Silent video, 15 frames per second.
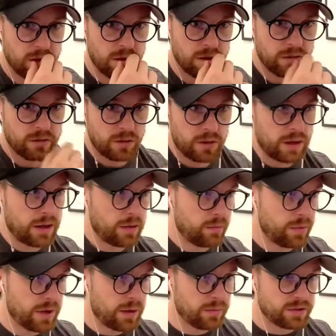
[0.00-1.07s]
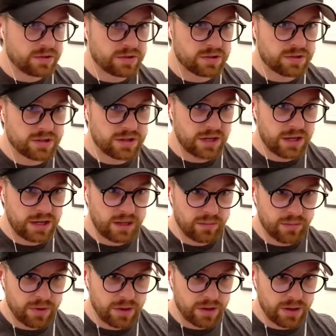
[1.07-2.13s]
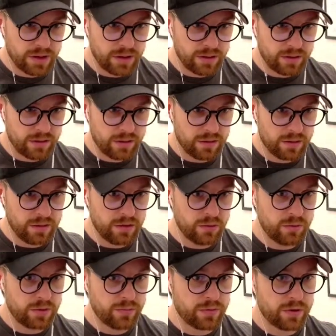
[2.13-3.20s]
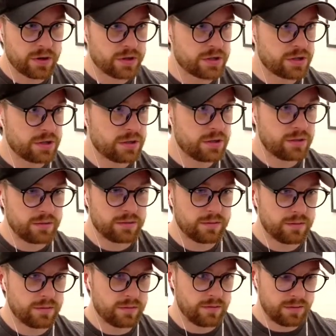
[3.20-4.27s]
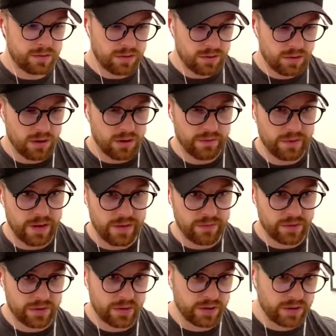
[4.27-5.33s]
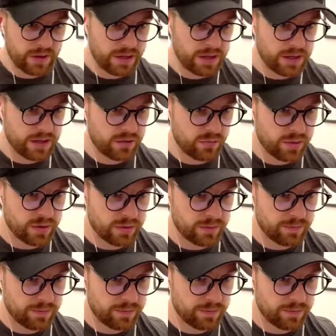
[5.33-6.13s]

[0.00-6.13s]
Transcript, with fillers: So that I'll be able to sustain my unit production of everything that I need to build.